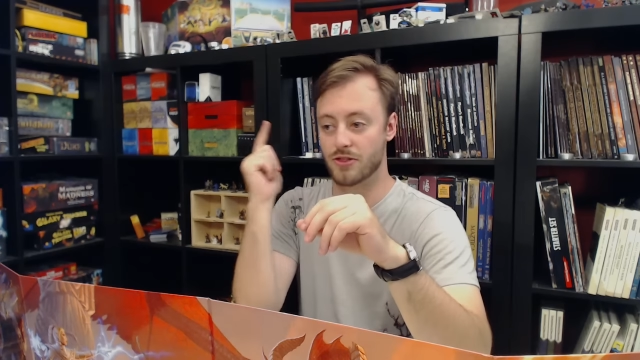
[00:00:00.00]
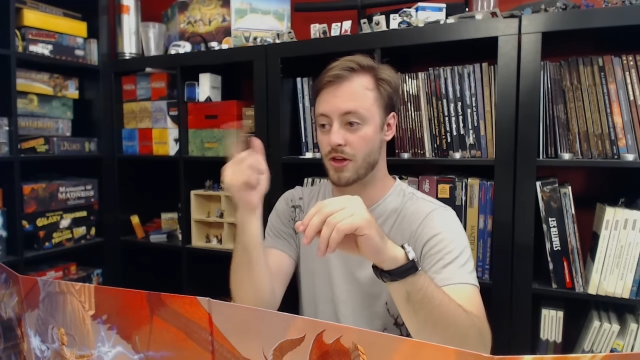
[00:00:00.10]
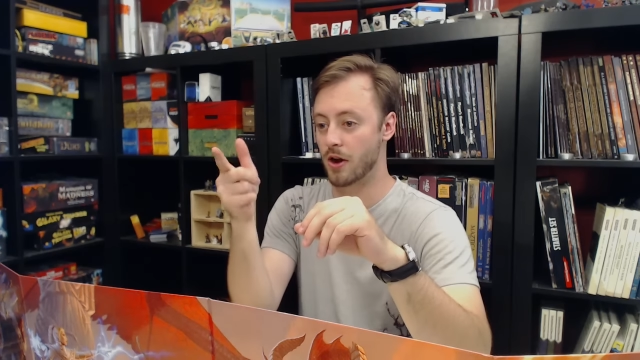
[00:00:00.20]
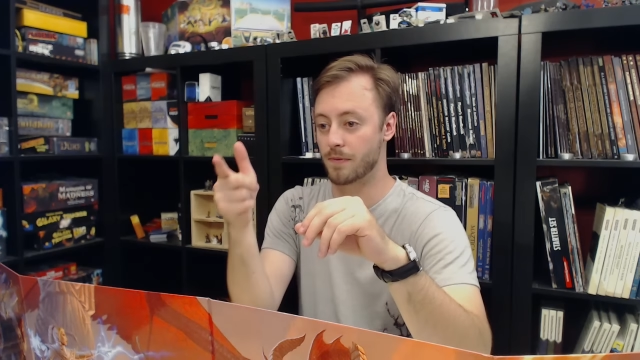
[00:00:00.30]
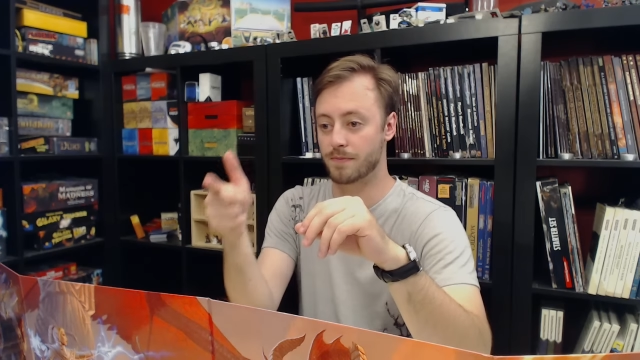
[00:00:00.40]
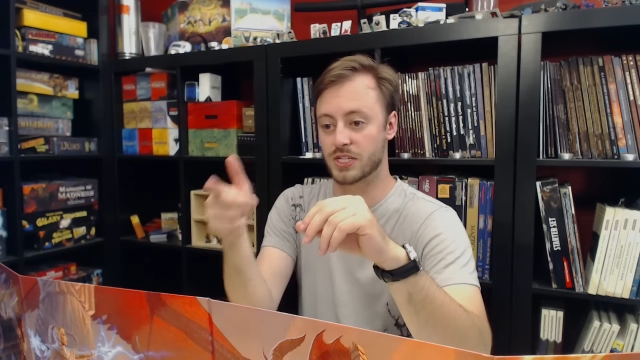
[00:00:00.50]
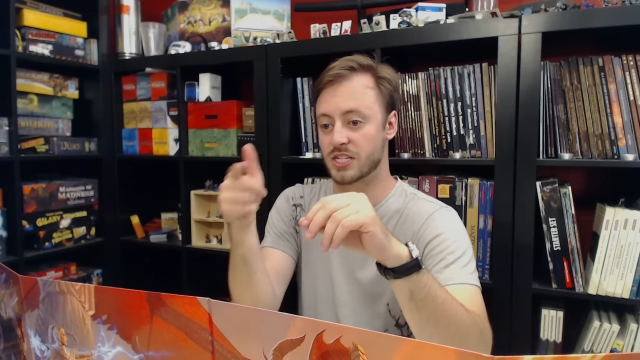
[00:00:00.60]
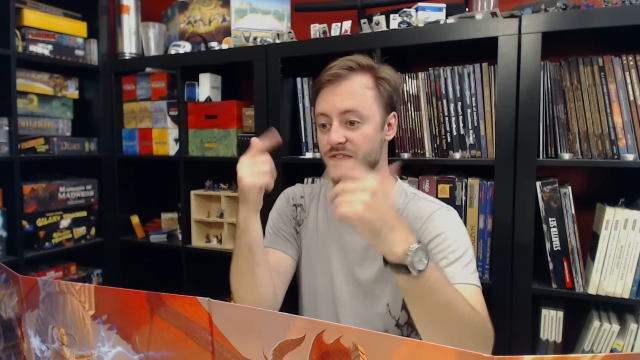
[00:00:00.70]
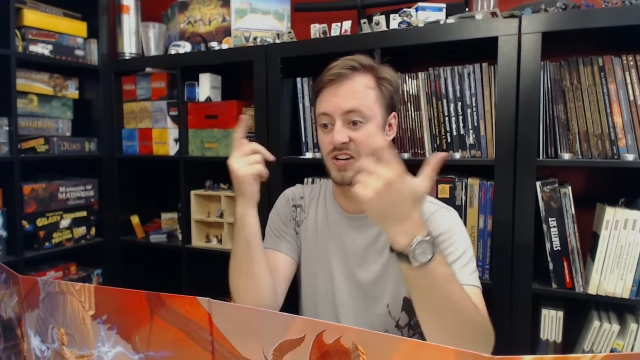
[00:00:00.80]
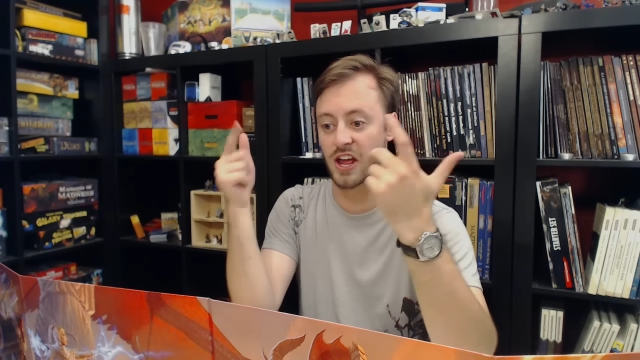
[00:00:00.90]
Their
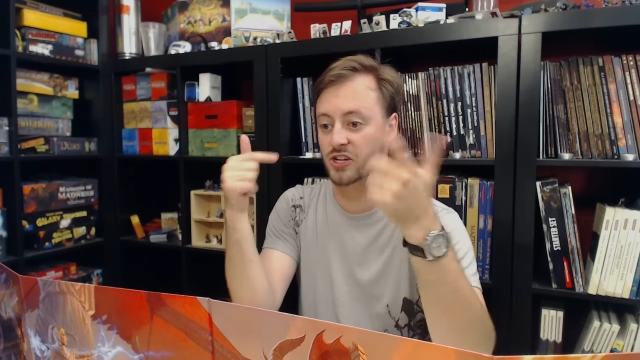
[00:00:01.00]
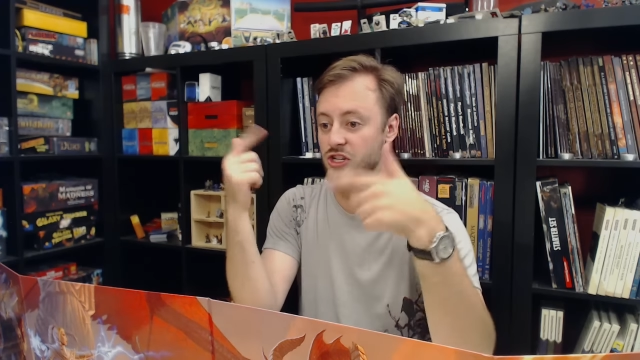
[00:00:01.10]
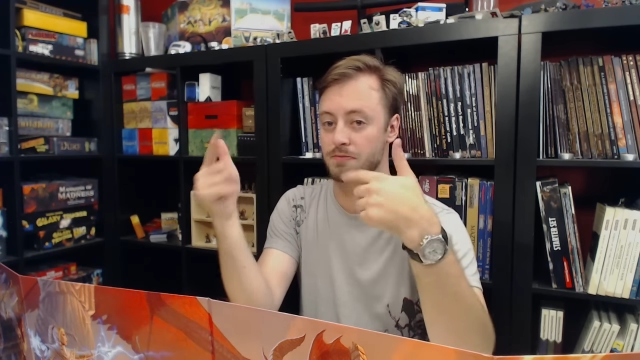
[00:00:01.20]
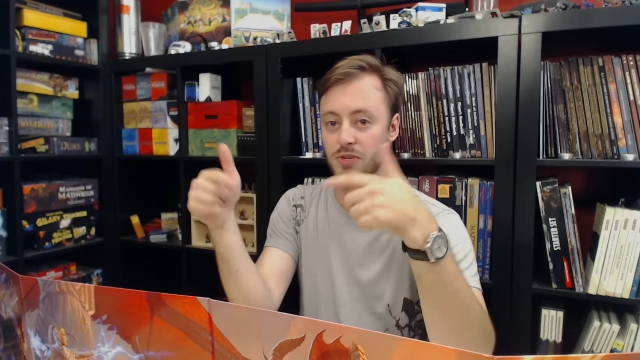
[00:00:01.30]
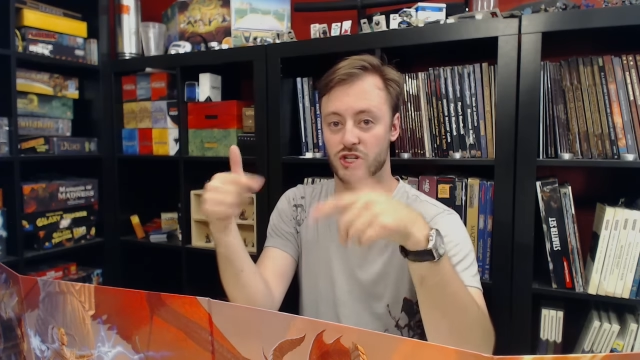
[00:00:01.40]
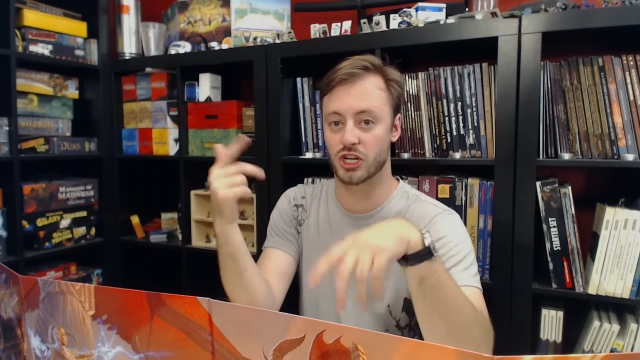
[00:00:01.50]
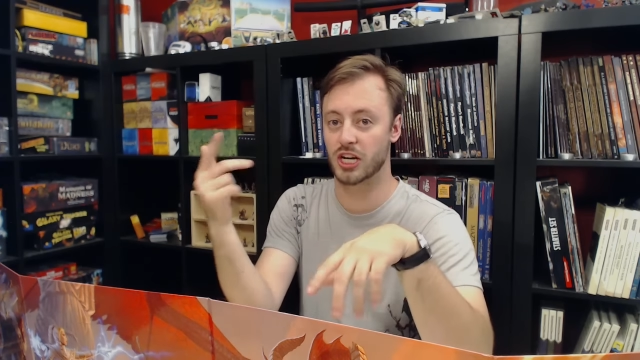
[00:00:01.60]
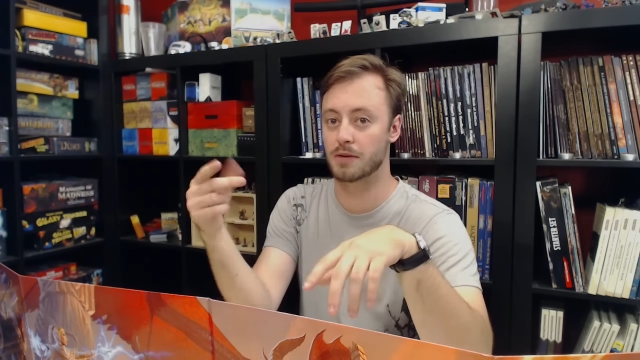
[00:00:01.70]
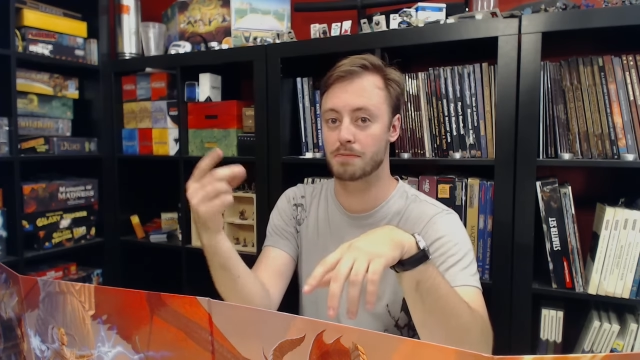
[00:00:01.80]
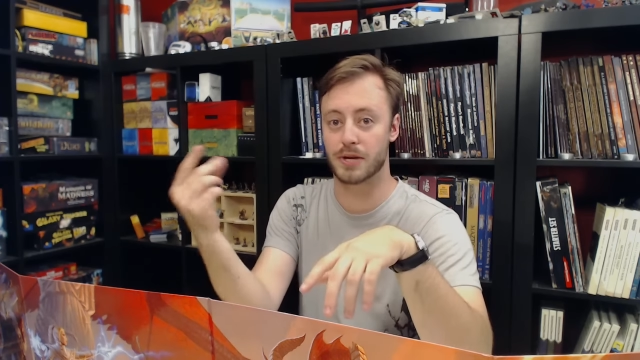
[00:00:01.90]
divination
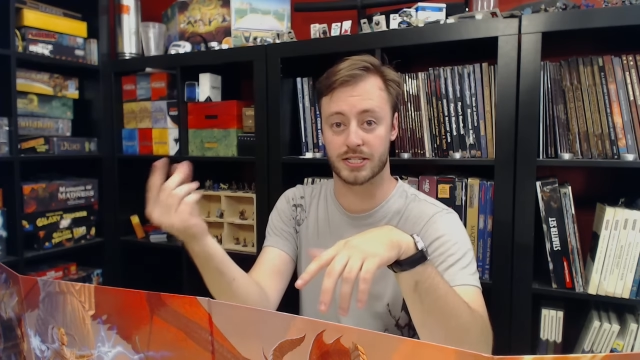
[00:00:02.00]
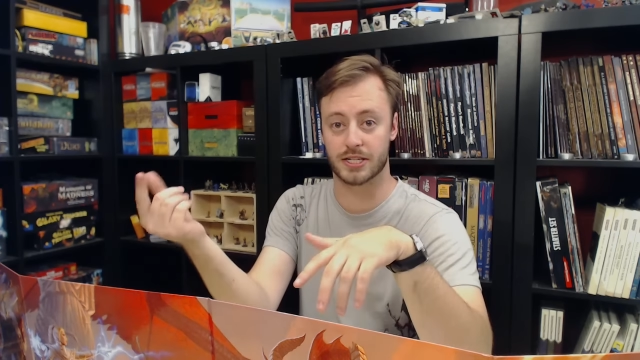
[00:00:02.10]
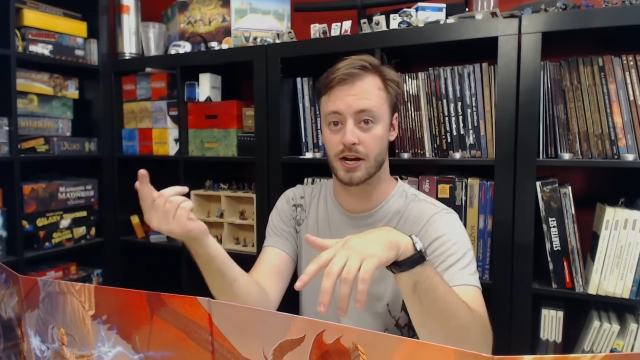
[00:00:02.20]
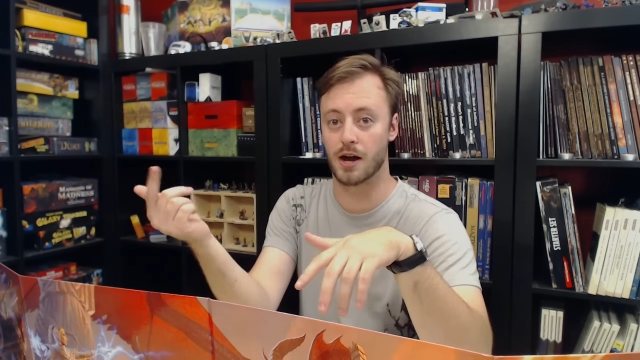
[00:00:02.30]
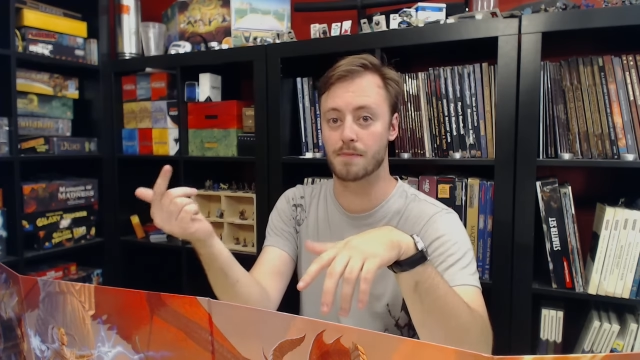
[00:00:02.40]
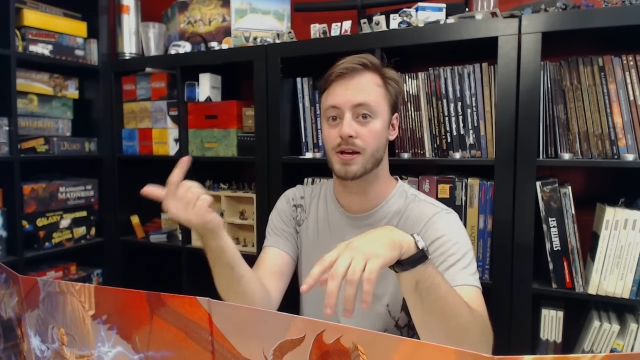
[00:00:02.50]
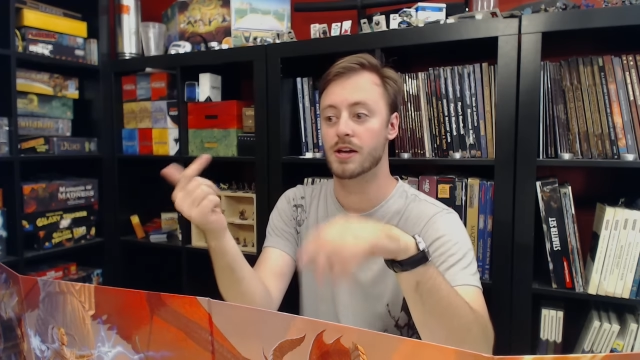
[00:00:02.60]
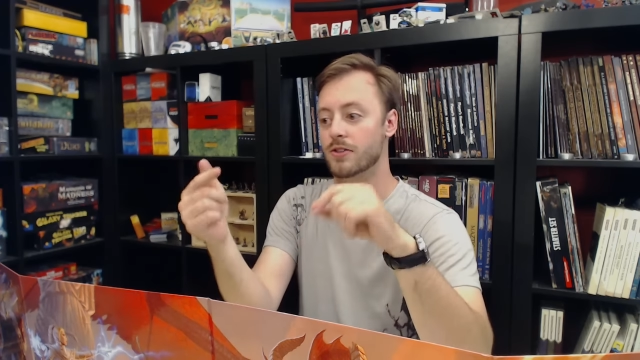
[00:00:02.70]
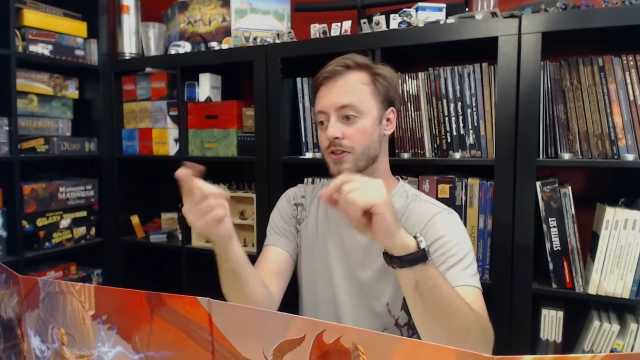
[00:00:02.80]
machine picks it up.